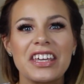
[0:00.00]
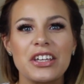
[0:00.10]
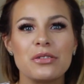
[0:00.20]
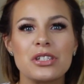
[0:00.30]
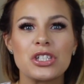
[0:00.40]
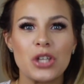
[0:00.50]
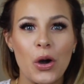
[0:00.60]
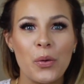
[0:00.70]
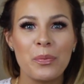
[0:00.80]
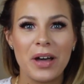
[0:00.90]
thank you
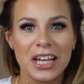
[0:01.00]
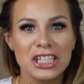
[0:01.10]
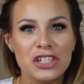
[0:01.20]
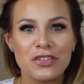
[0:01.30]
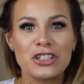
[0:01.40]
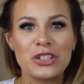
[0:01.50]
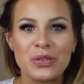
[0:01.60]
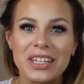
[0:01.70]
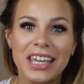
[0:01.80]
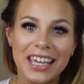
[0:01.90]
so much for
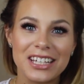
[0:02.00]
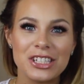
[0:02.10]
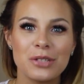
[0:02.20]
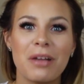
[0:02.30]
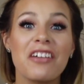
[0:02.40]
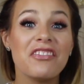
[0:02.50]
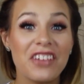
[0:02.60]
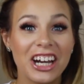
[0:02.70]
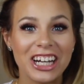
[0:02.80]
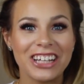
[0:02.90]
tuning into my
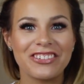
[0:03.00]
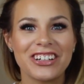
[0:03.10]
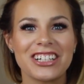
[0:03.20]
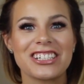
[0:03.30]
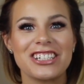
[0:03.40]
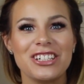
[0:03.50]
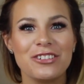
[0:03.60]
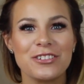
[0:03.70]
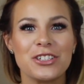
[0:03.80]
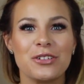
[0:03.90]
very first
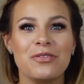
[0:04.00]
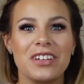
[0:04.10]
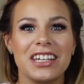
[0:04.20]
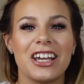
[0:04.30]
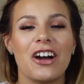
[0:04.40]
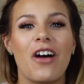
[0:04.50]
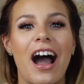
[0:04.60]
YouTube video.